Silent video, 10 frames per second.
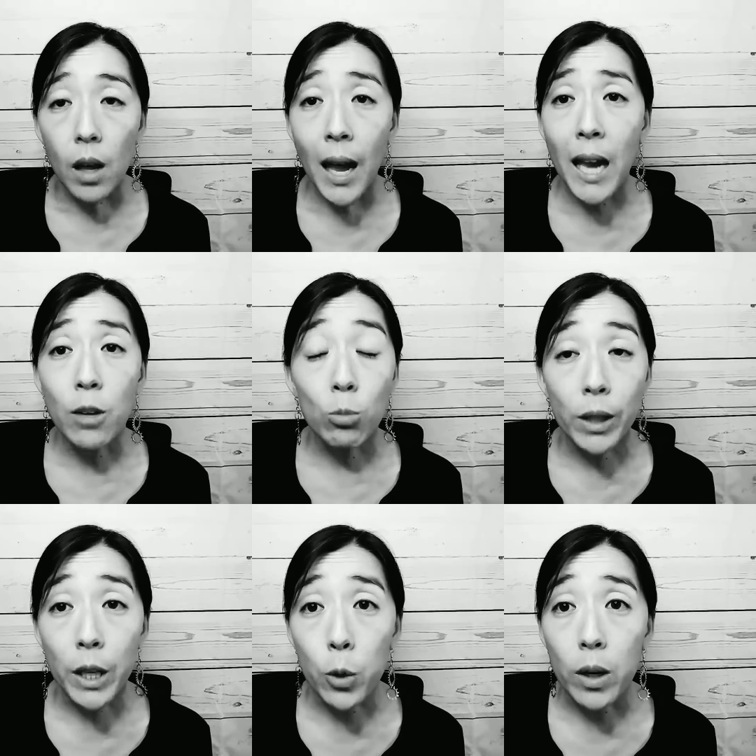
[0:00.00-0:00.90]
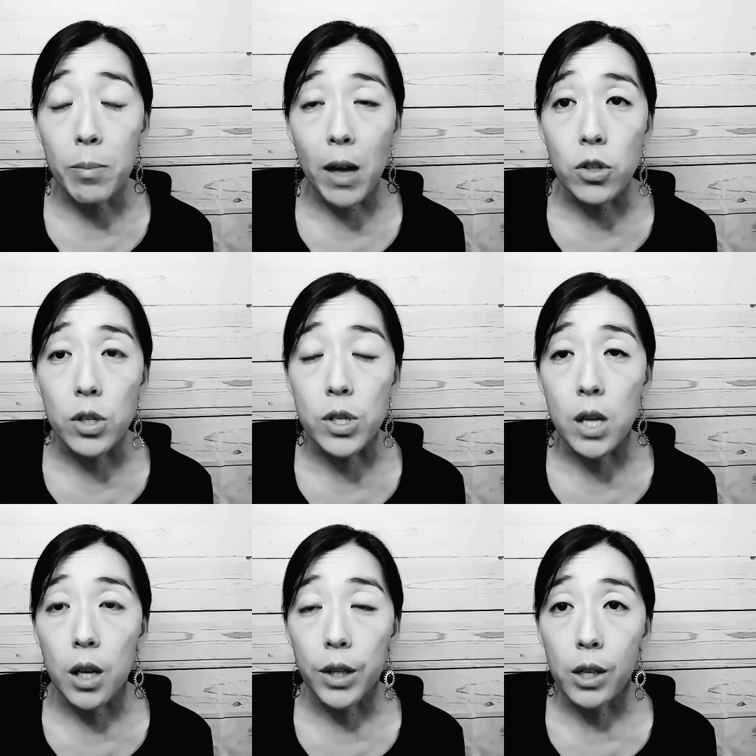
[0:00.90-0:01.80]
8 really quick modules,
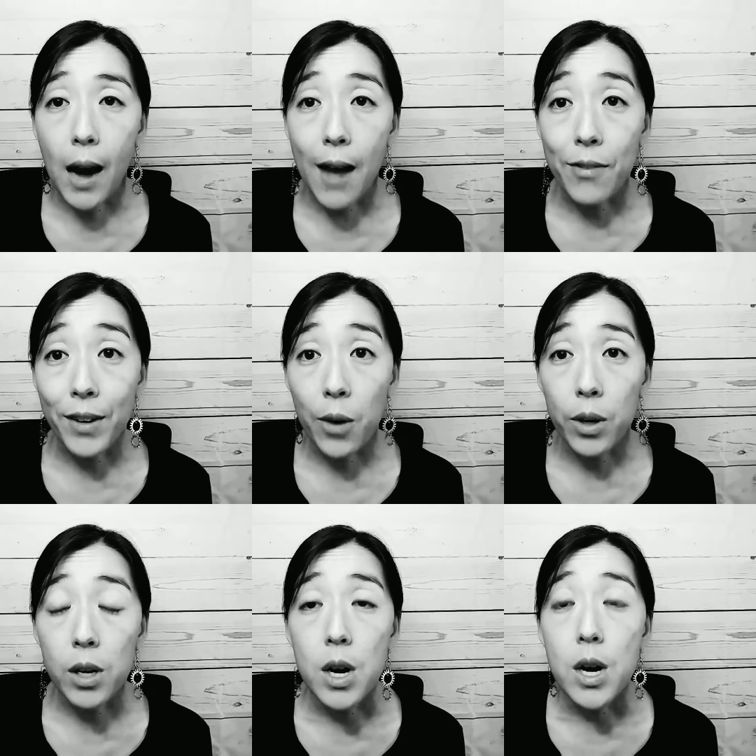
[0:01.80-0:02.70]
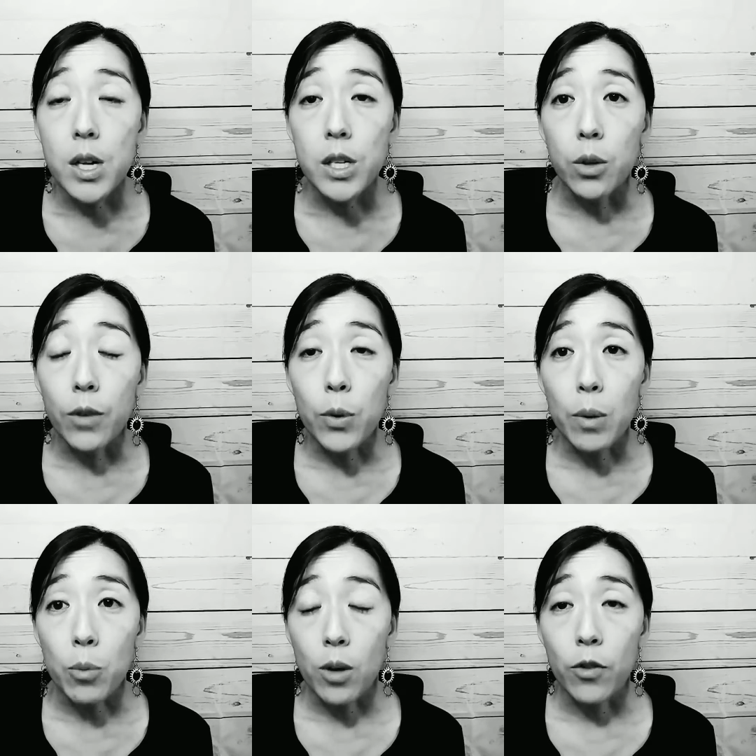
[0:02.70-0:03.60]
all under half an hour. So if you
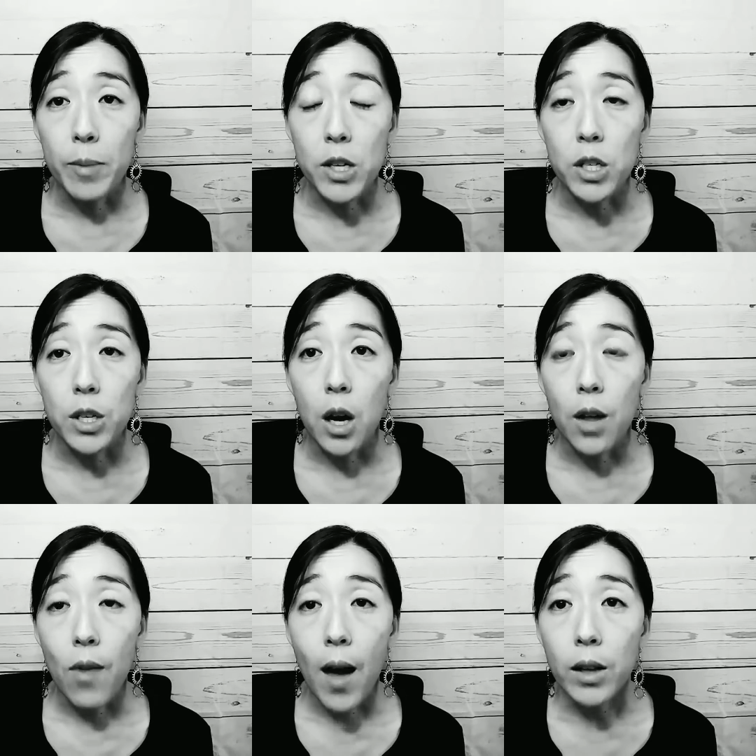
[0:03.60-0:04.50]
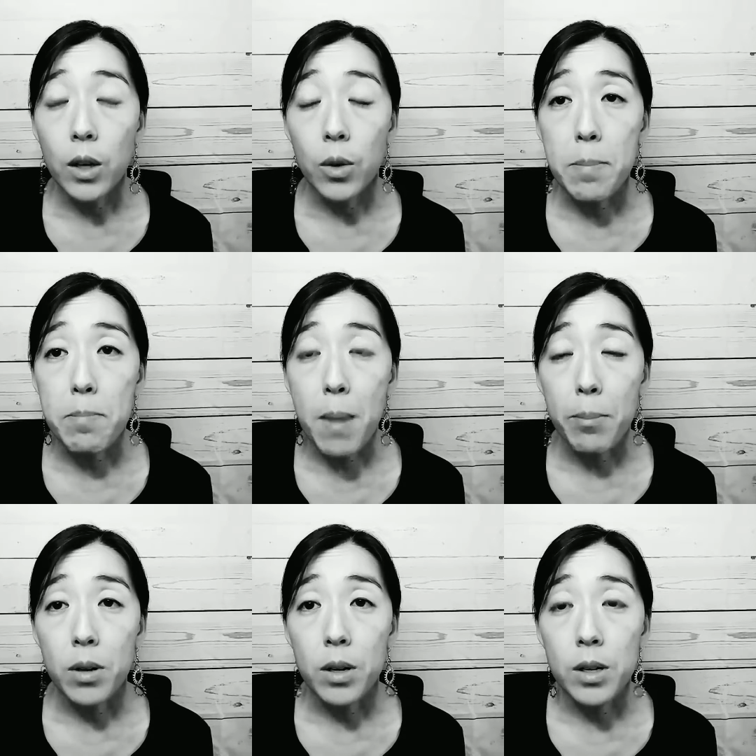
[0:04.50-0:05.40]
want more information on that, go to
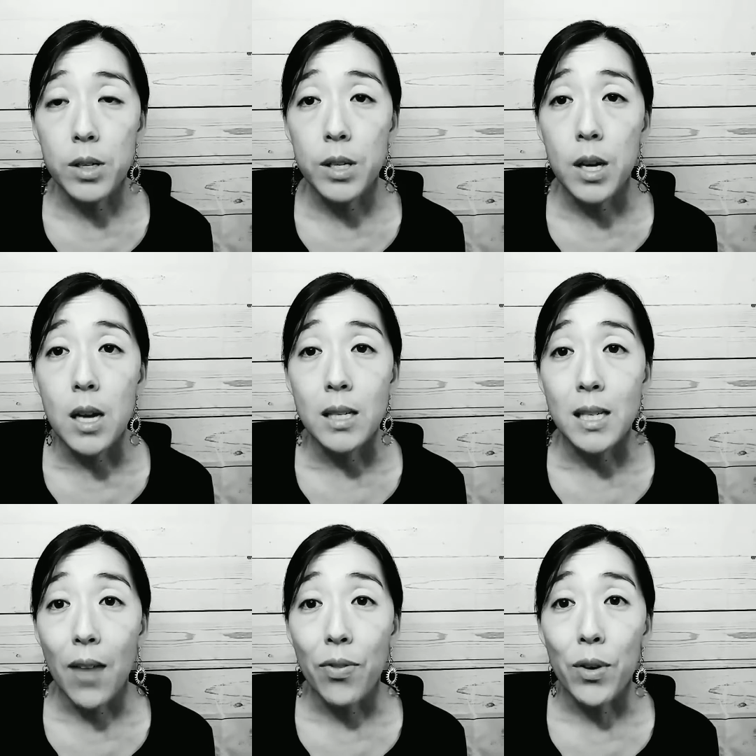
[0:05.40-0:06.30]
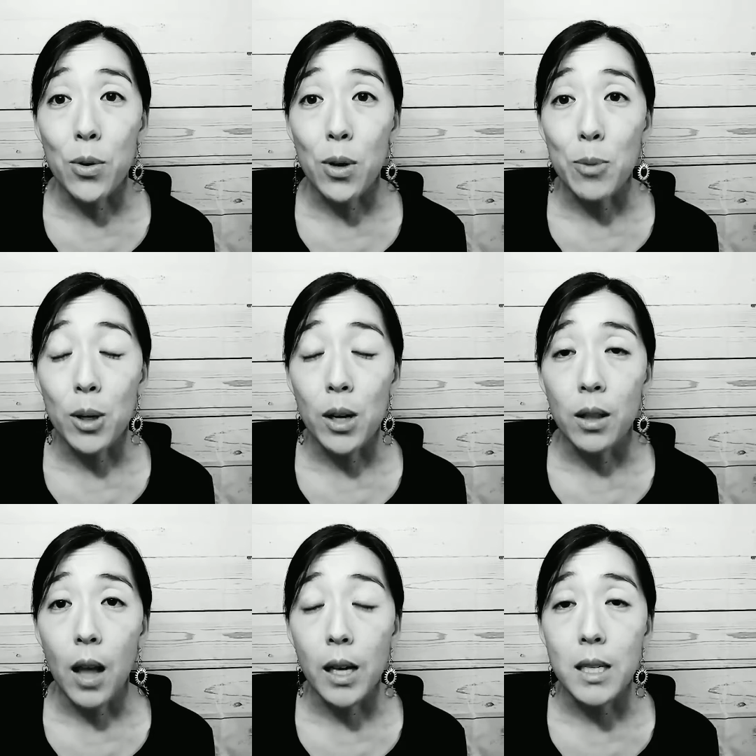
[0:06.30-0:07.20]

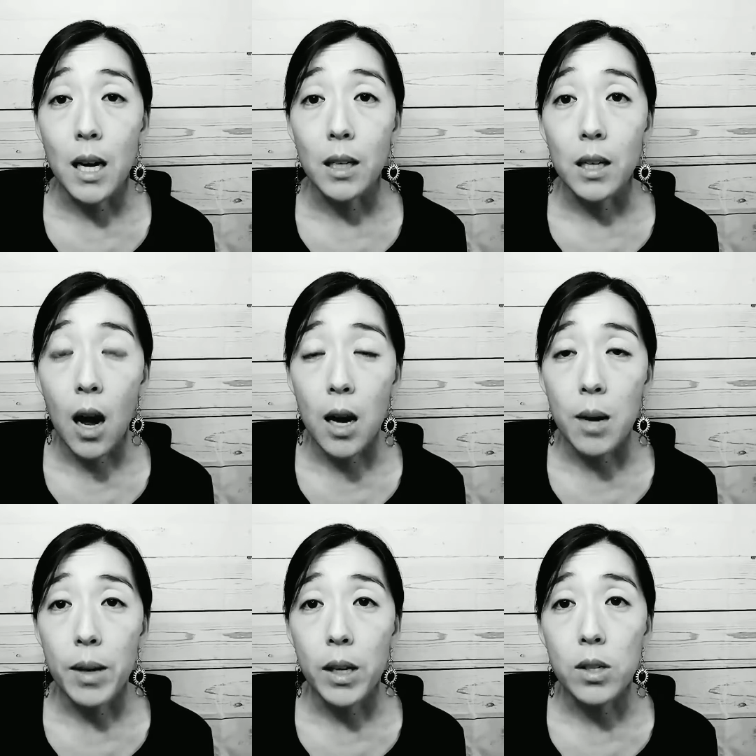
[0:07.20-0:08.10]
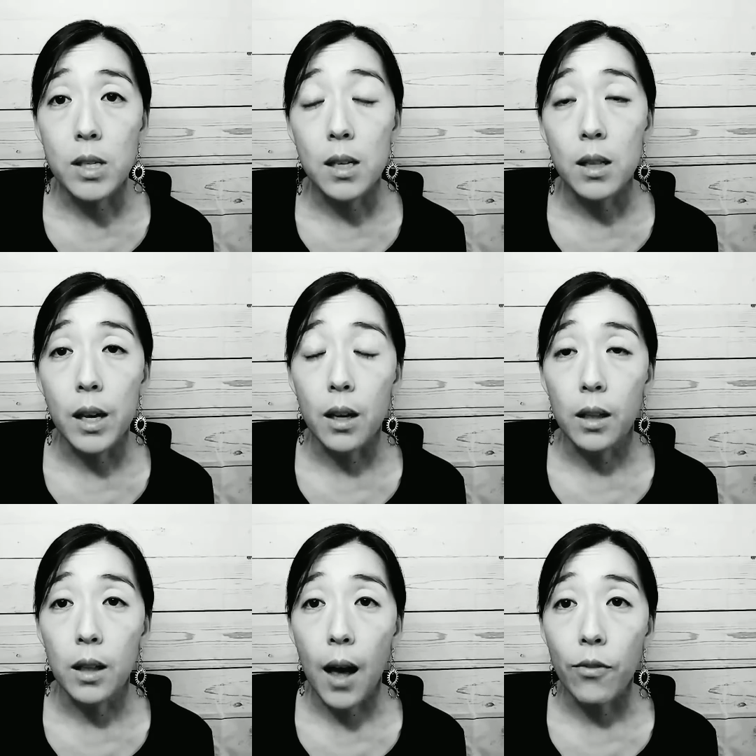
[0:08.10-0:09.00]
members.thecorkboardonline.com and you'll see a link on
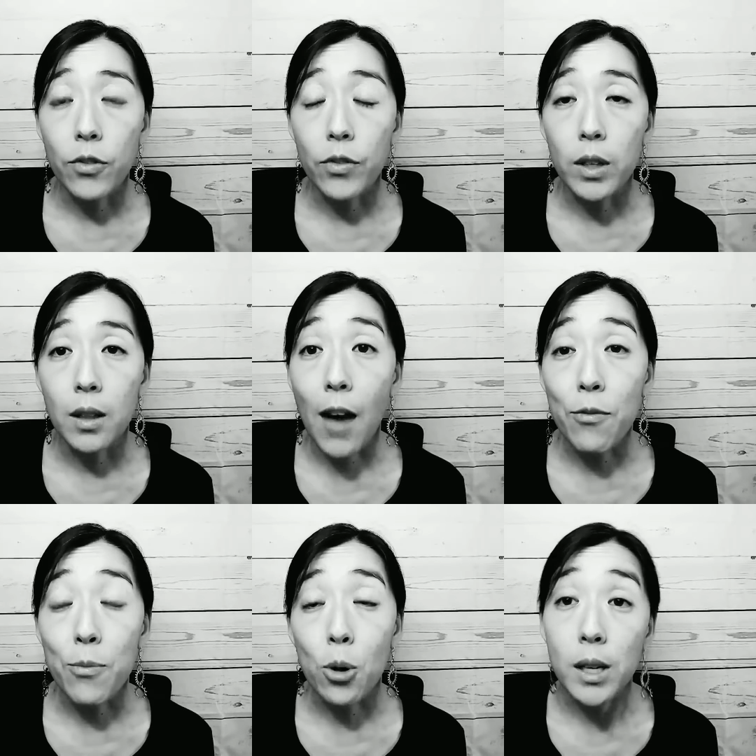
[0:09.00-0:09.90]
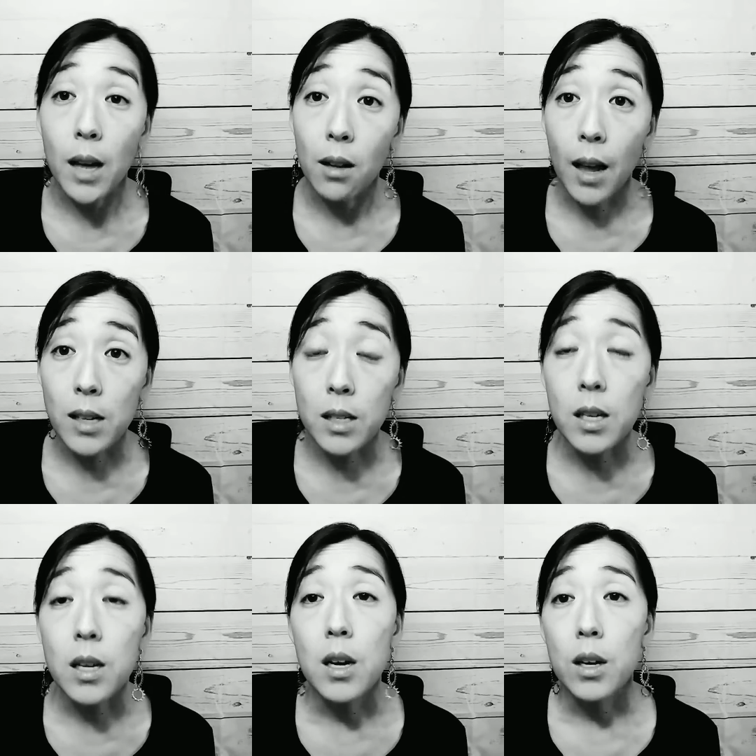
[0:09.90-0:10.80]
the left for the Laugh More, Yell Less
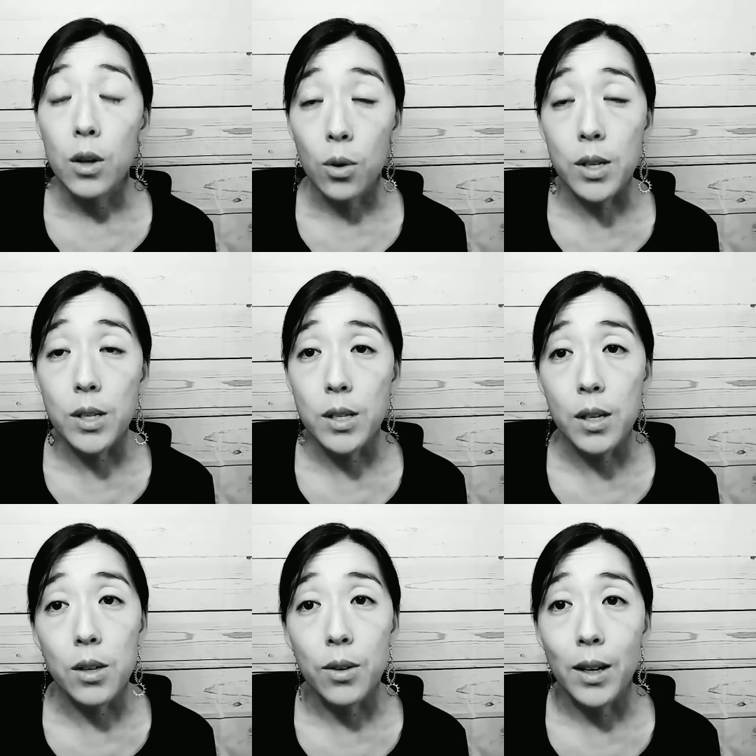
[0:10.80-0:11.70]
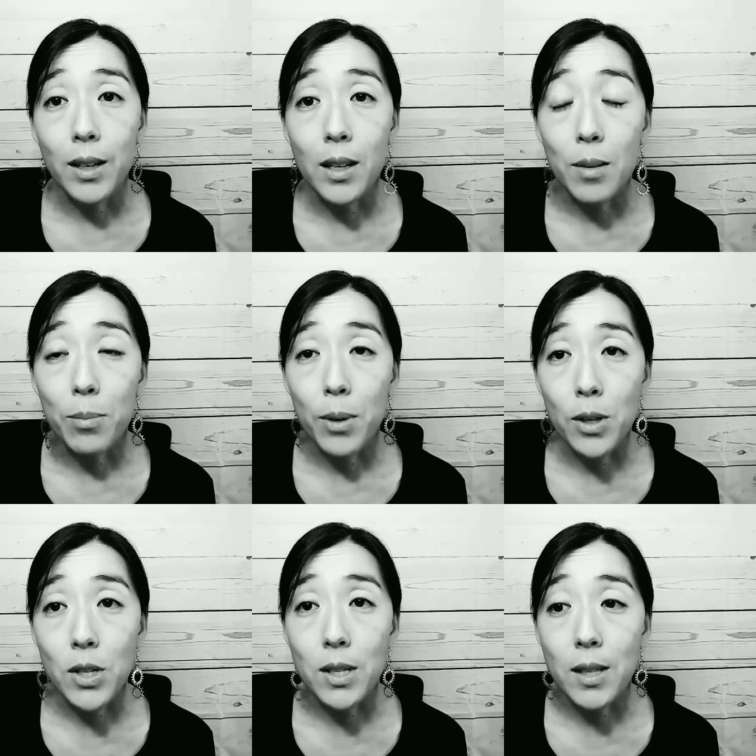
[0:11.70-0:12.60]
course, and you can
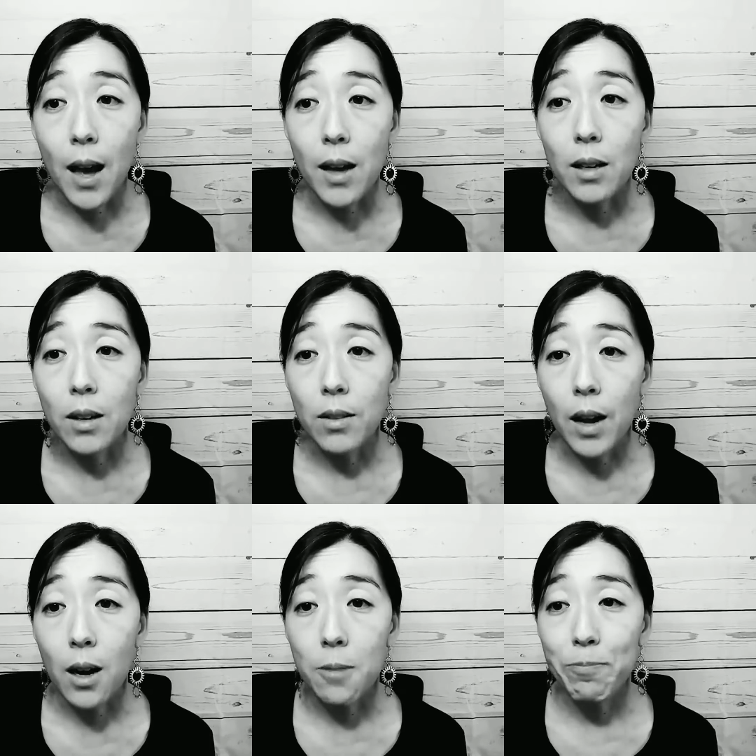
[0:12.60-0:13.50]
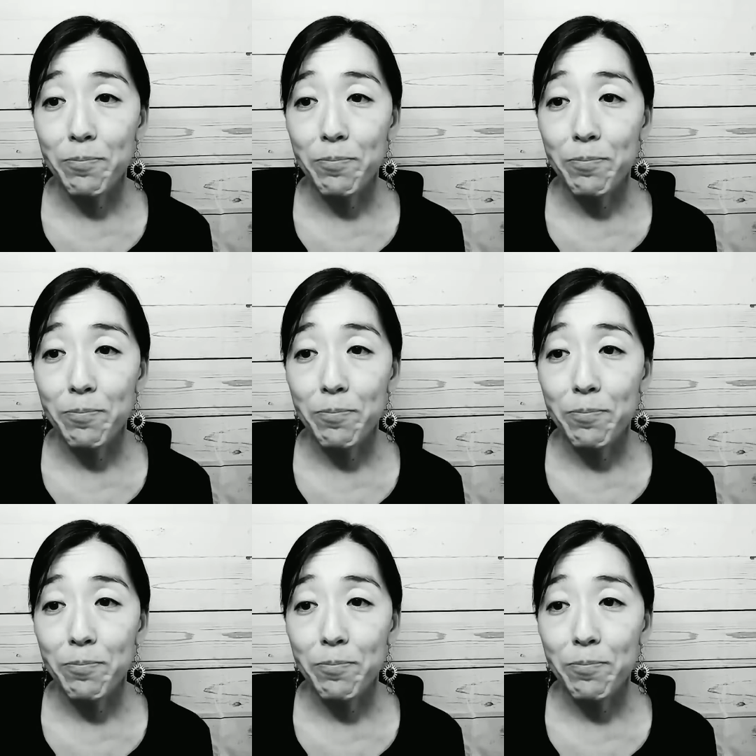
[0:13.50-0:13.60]
purchase that there.